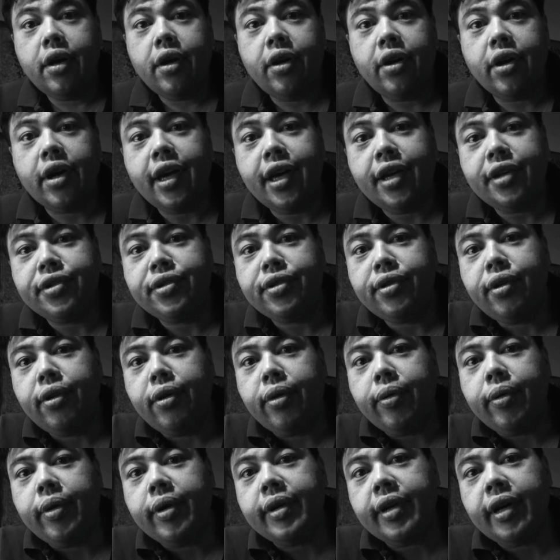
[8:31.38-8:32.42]
Okay,
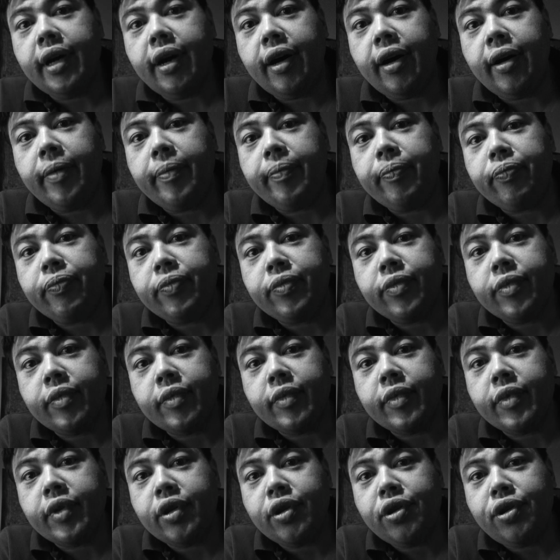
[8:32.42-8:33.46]
so
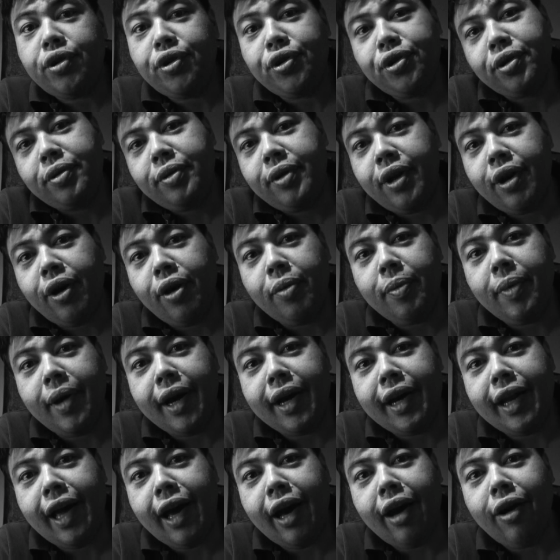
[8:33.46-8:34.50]
you should know by
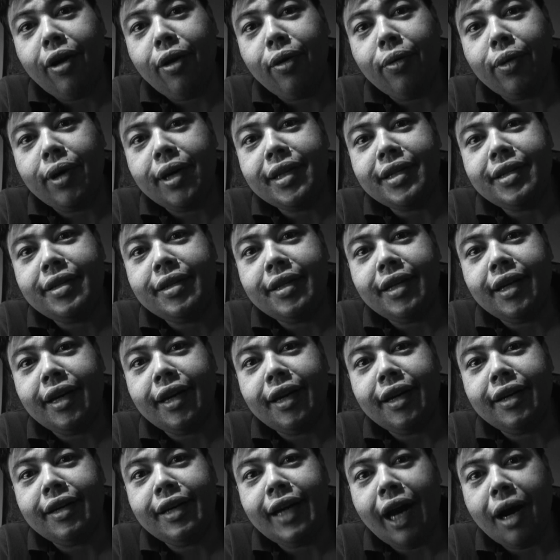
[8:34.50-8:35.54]
now what
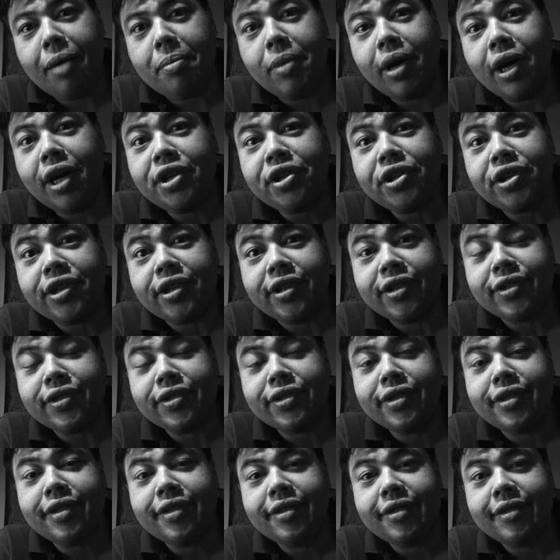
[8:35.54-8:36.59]
how much
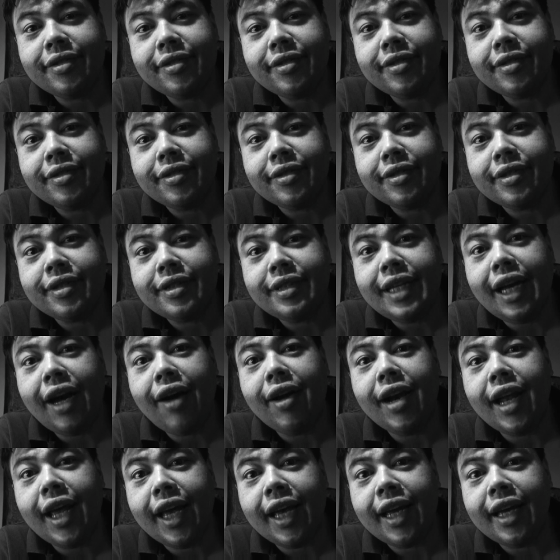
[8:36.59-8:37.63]
is
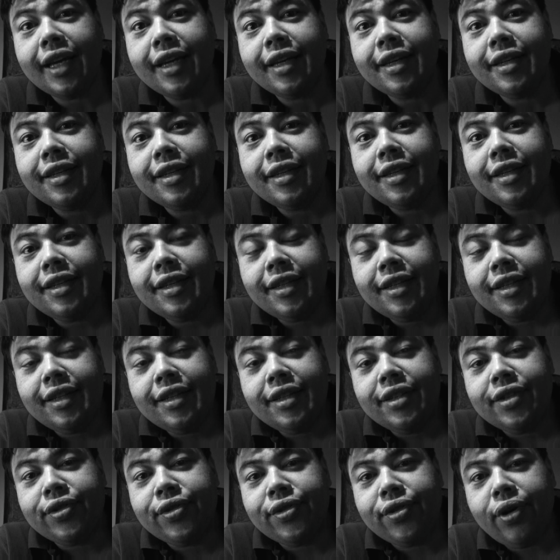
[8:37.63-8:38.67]
taorai.
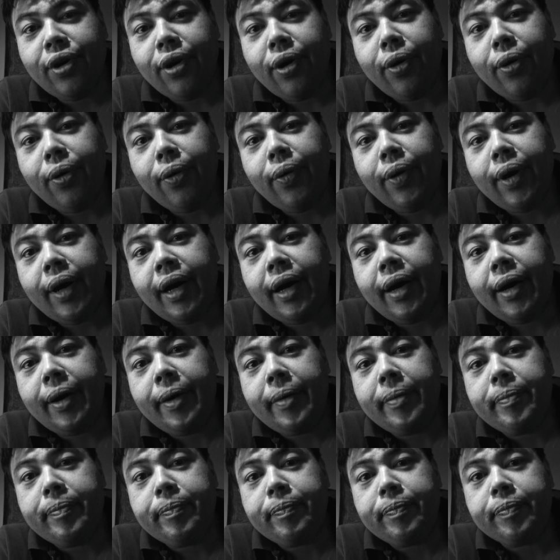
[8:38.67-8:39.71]
So
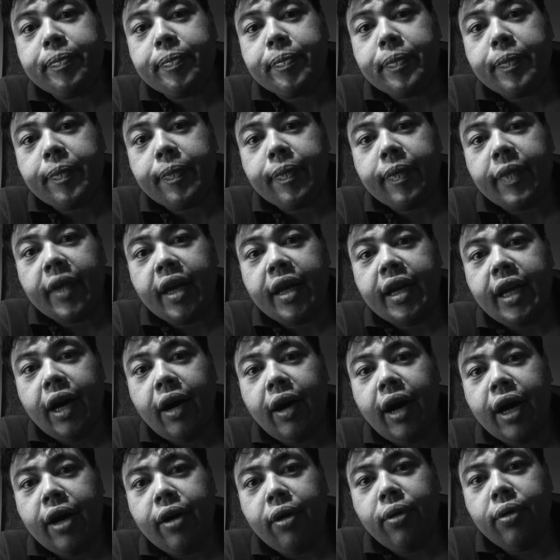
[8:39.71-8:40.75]
now
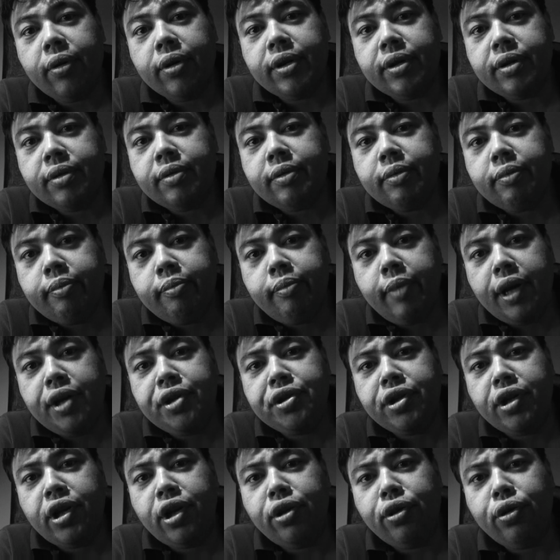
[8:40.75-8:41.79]
I
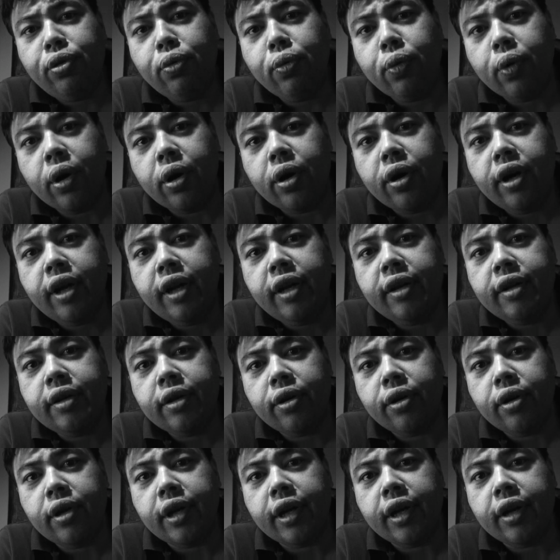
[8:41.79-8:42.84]
mentioned a new word
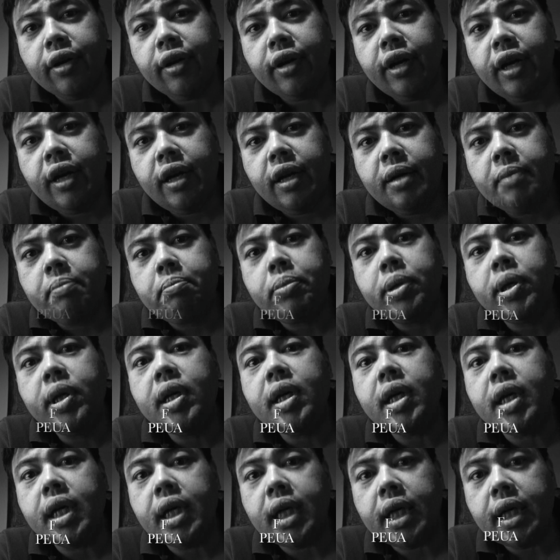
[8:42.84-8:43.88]
earlier,
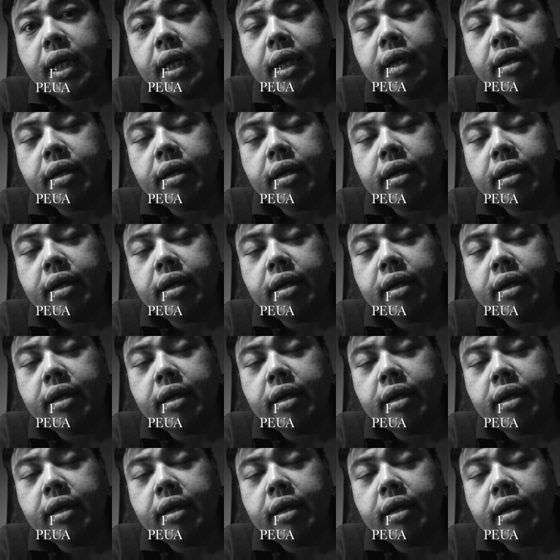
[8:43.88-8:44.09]
pe,